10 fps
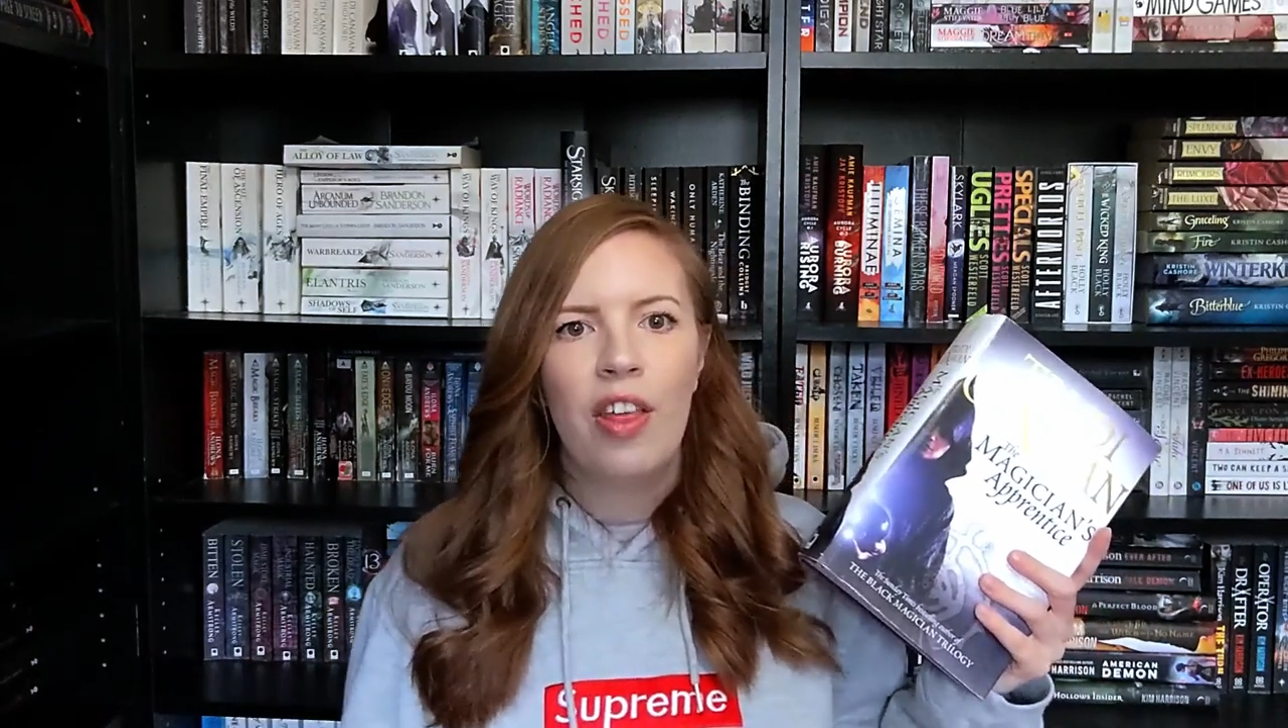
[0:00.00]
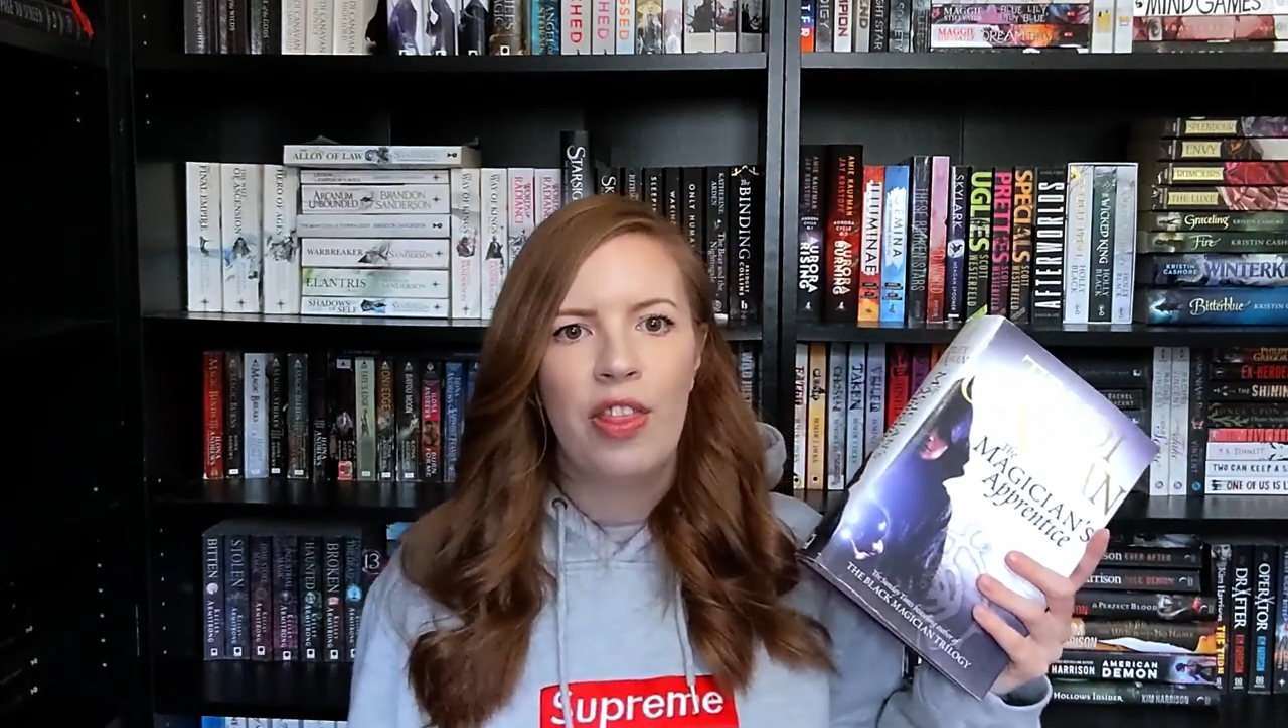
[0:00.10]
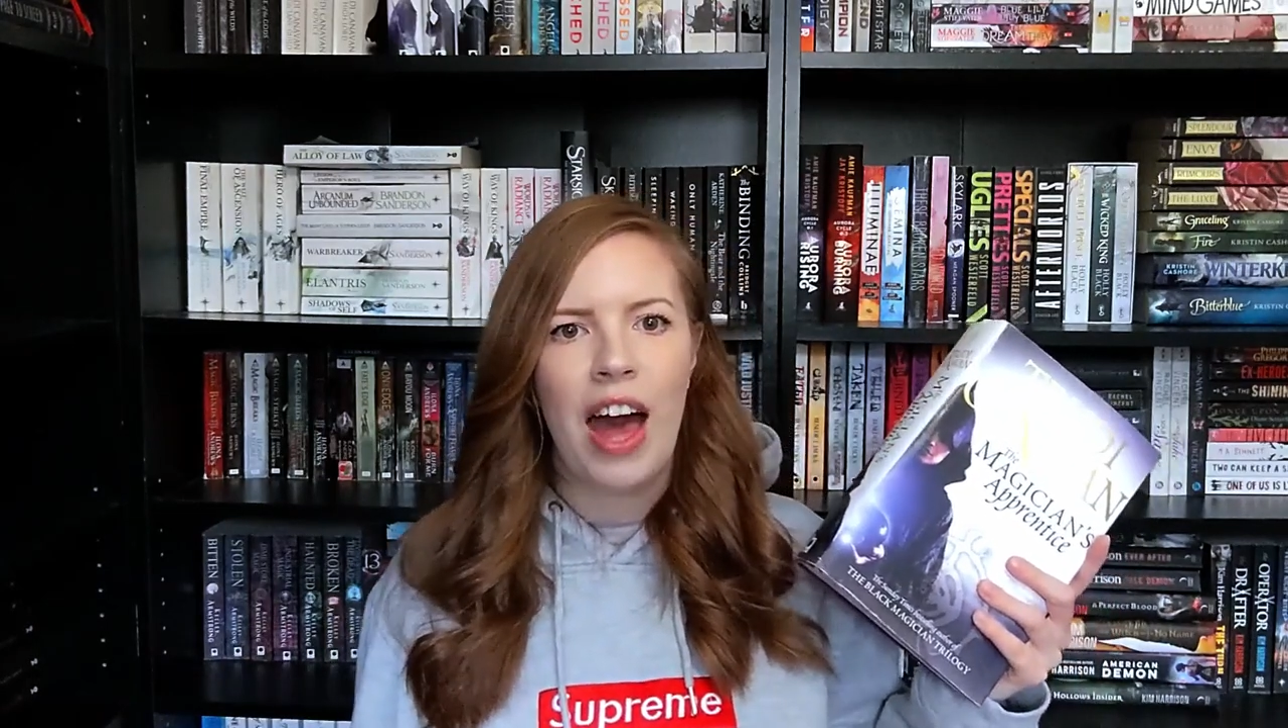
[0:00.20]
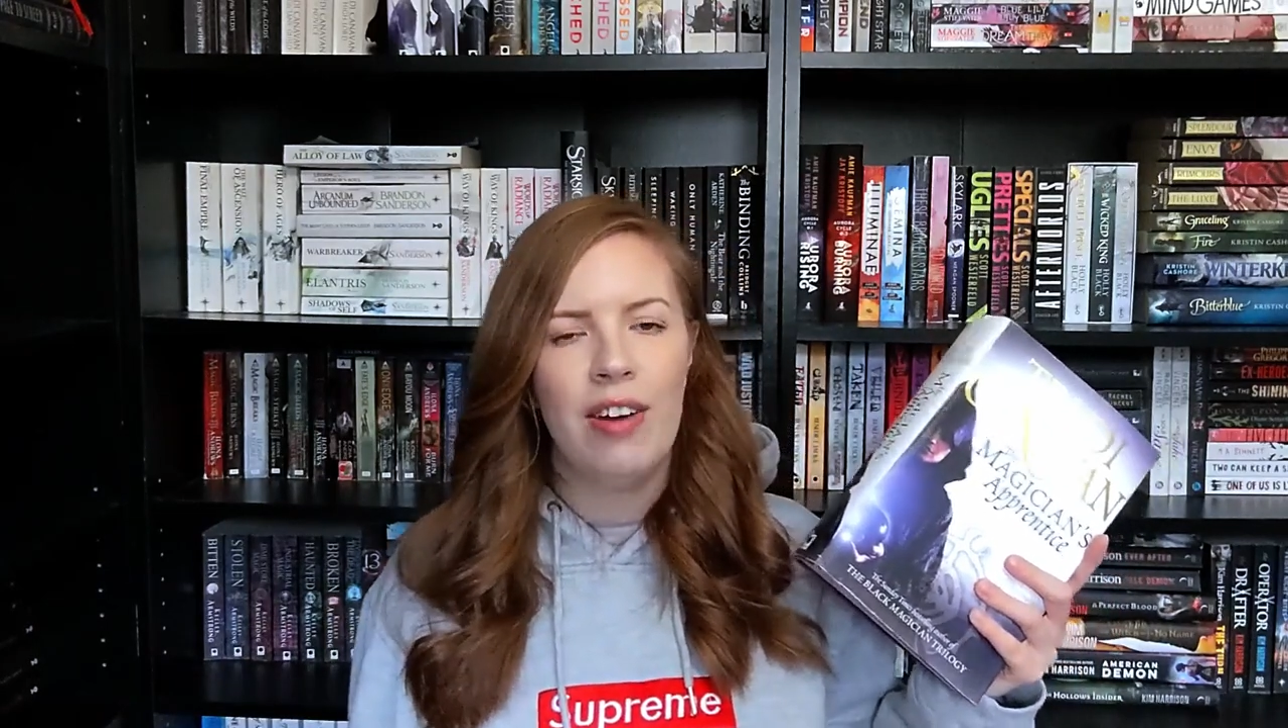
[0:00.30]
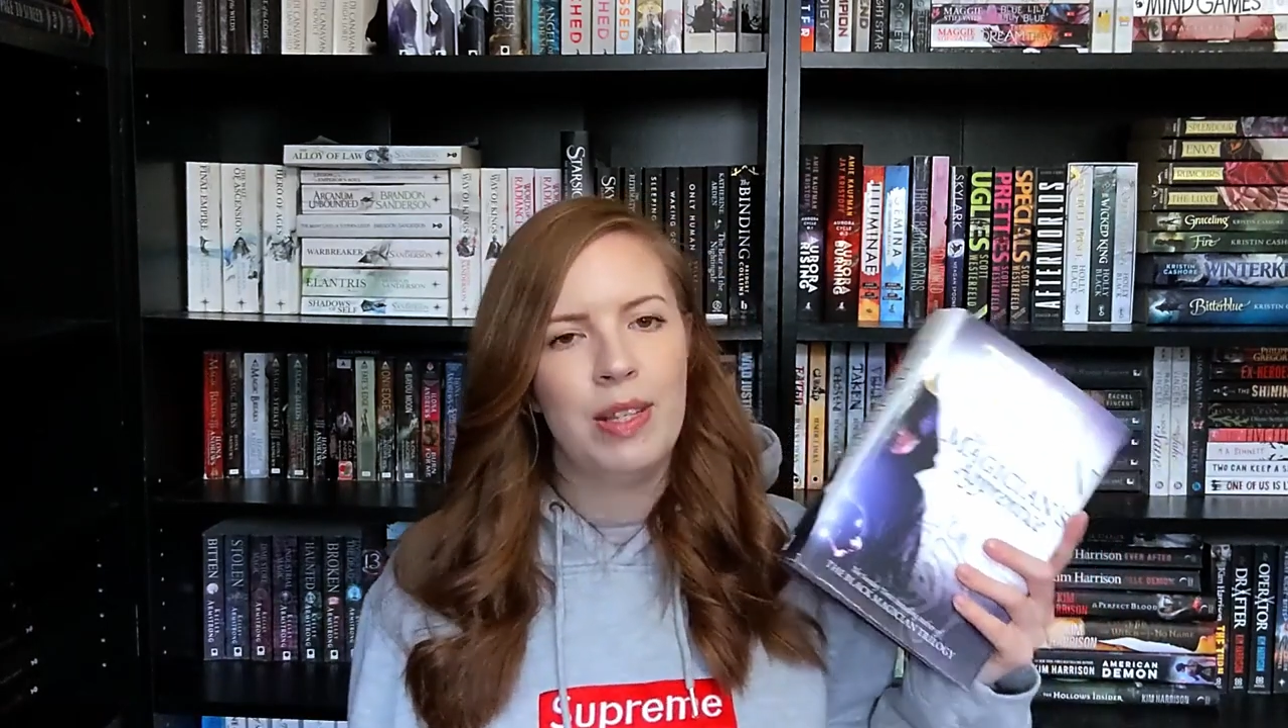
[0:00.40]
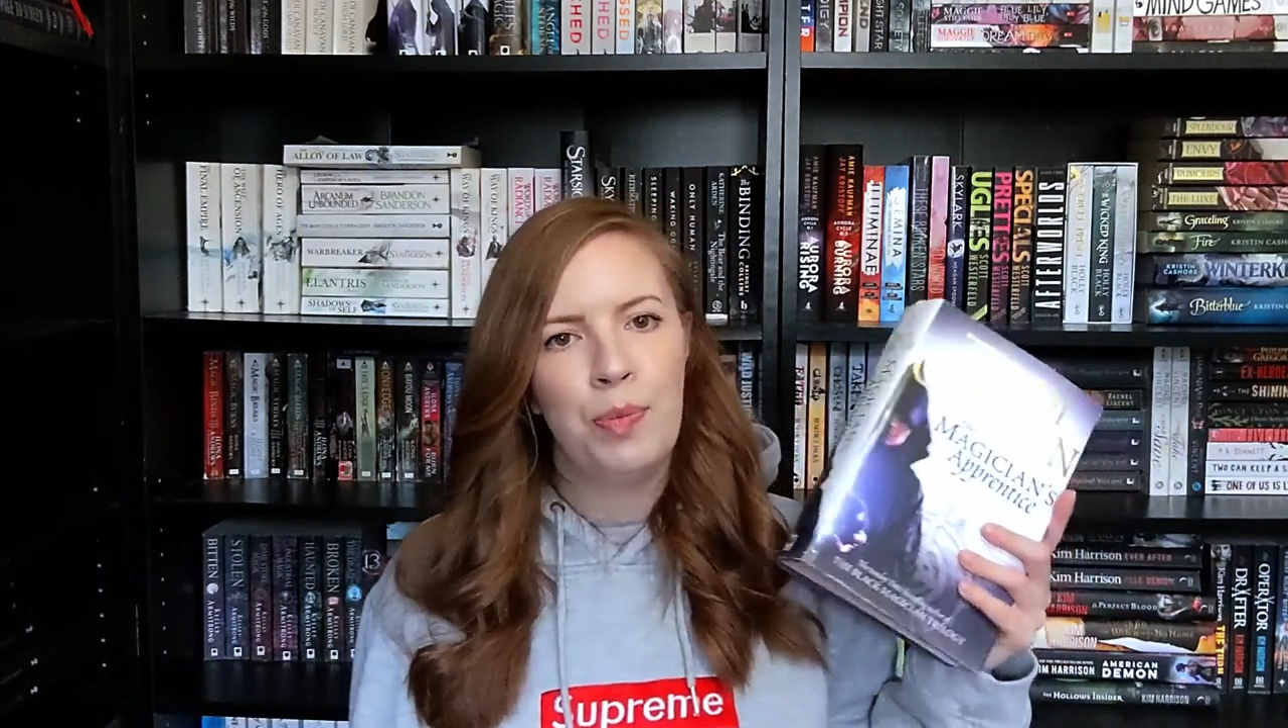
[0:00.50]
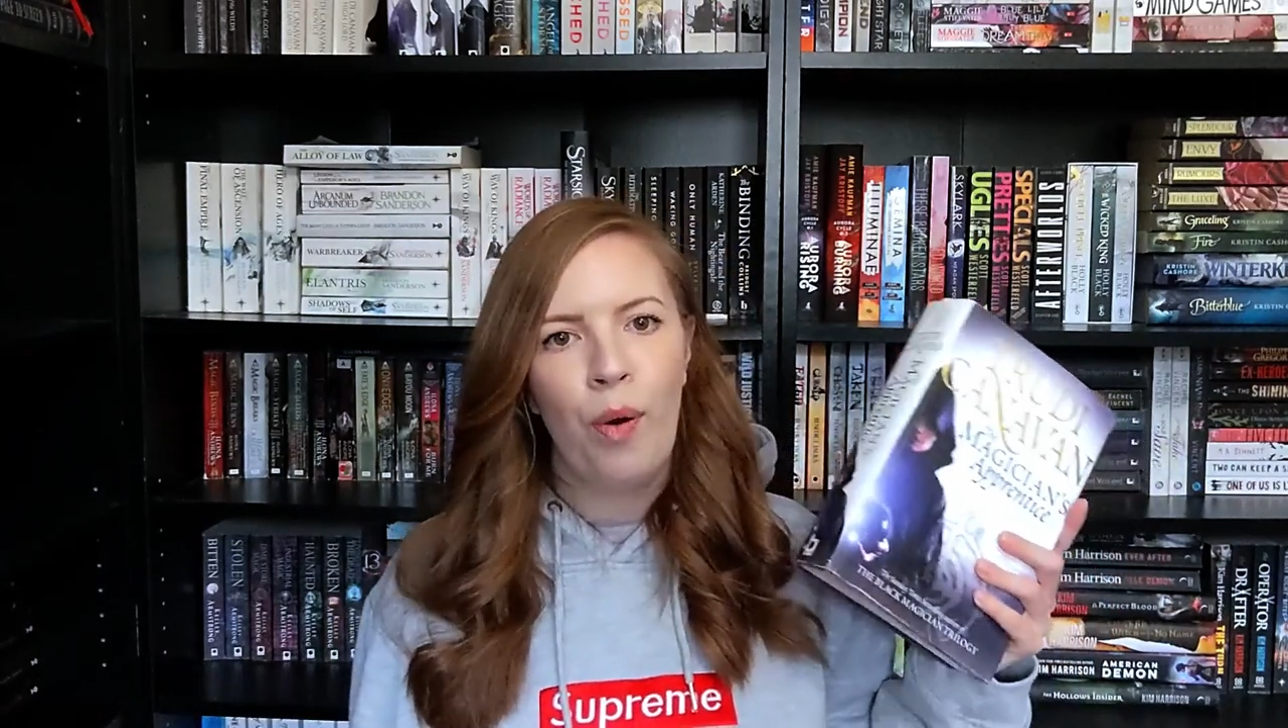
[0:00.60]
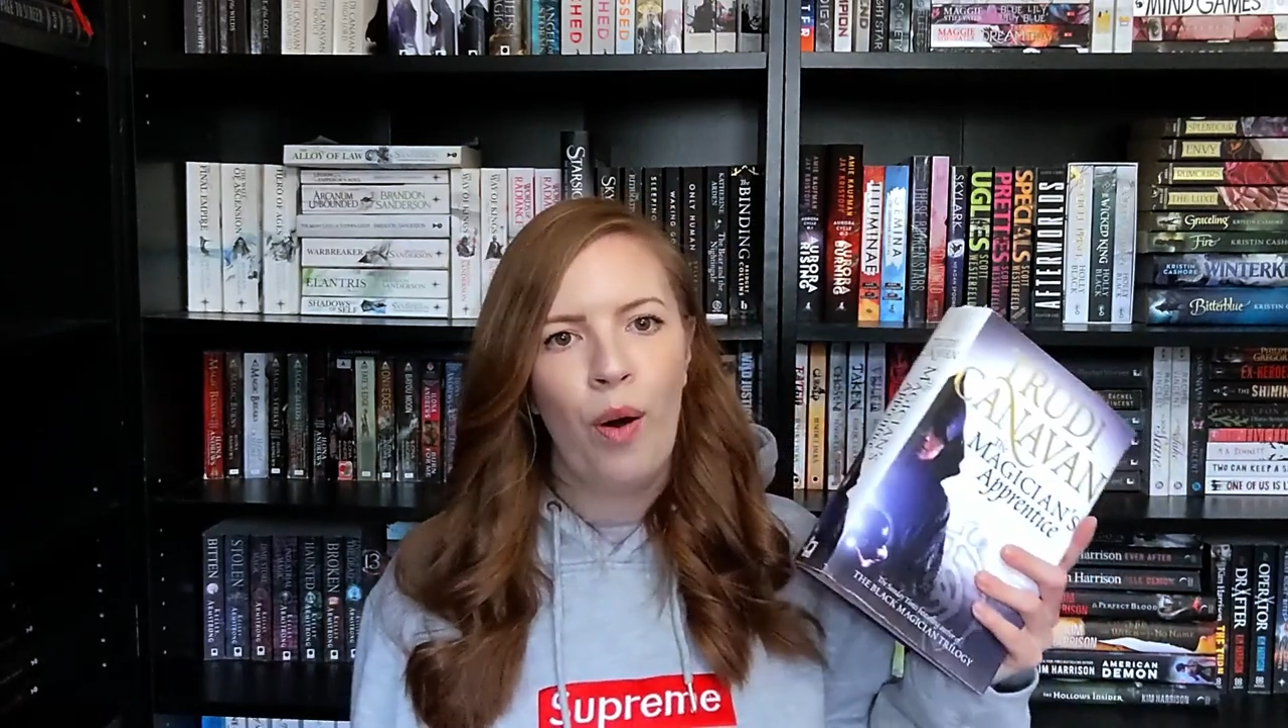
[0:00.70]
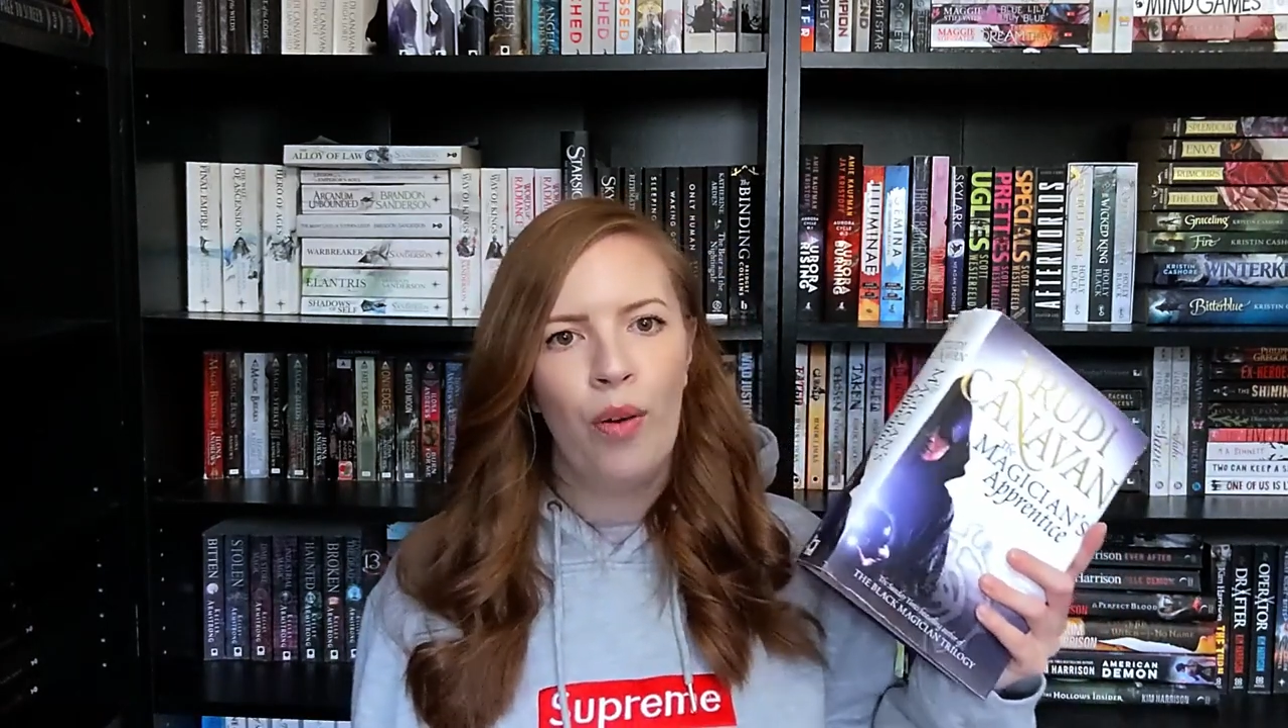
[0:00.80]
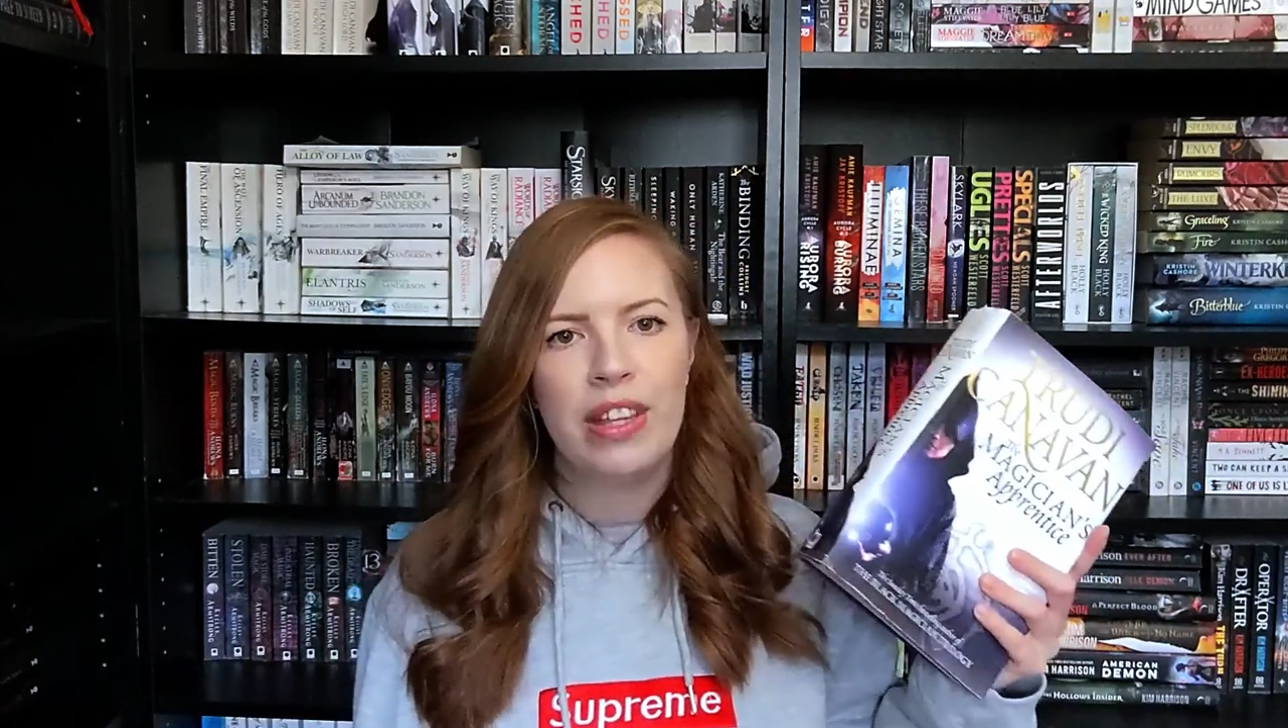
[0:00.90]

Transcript: There is war,